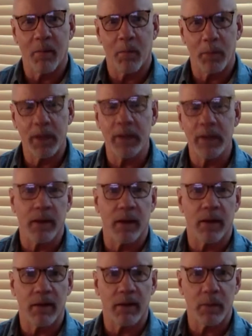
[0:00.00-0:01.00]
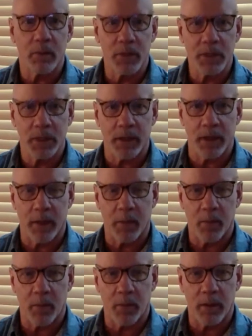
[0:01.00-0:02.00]
being there in the prison
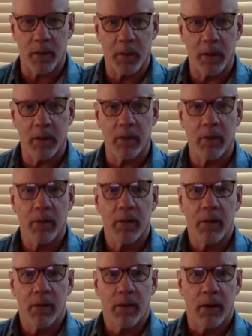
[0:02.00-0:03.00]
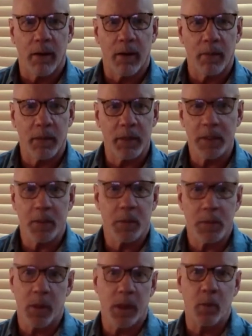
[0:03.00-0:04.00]
camp with Emil, because he
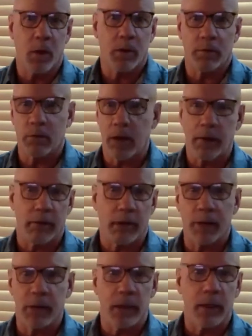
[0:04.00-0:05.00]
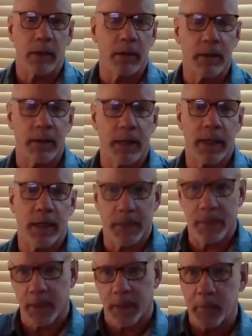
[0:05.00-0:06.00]
was in one right around there. And then he
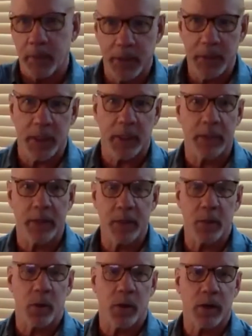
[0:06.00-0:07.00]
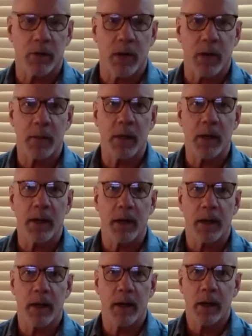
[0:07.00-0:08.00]
ends up being sent to this one in
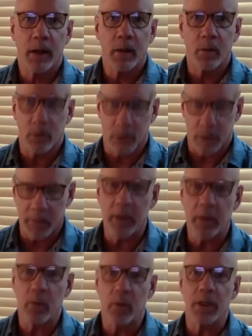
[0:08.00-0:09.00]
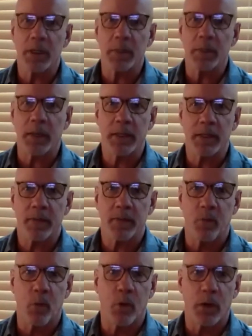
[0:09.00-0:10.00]
Crimea, where he spends
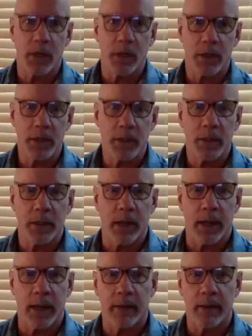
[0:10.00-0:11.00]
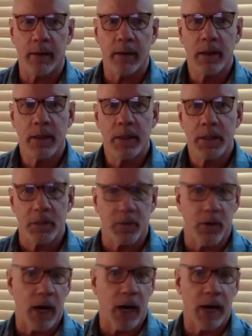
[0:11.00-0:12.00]
4 years and
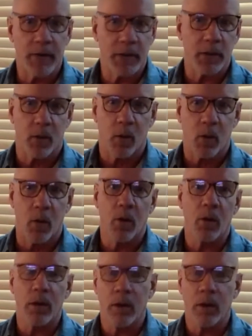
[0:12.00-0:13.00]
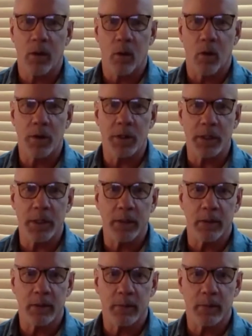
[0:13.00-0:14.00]
survives the whole
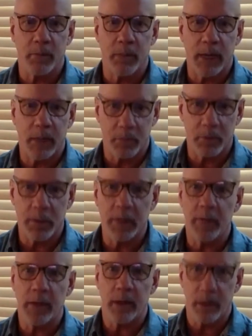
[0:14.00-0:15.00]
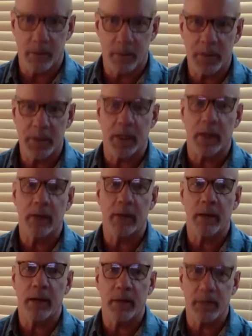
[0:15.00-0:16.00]
ordeal by believing 100%
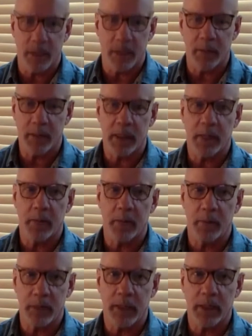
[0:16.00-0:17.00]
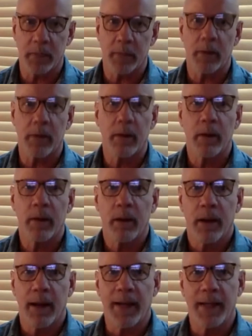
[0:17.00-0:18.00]
he's going to become a beekeeper.
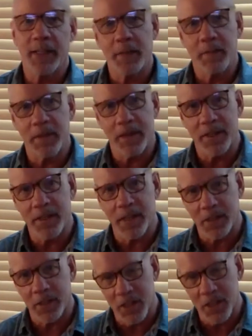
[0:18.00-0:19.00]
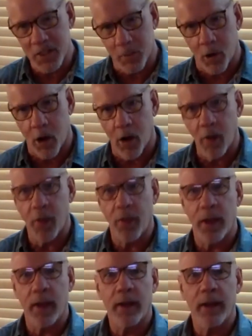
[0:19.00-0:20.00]
And it seems like such a small
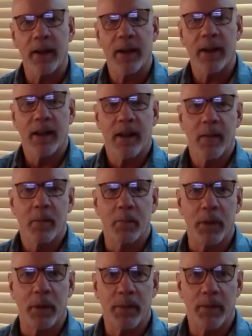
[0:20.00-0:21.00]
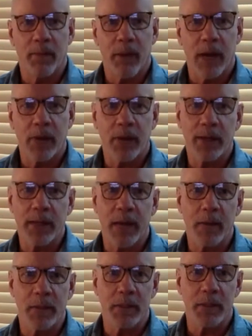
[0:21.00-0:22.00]
thing, but I think
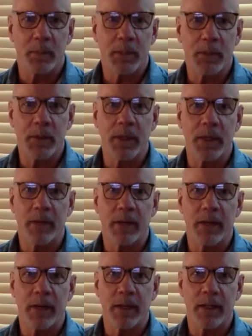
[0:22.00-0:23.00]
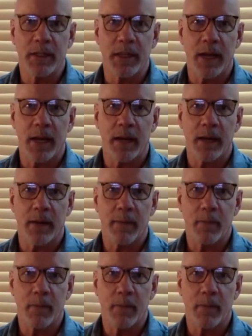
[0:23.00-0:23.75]
that was the beauty of it, is that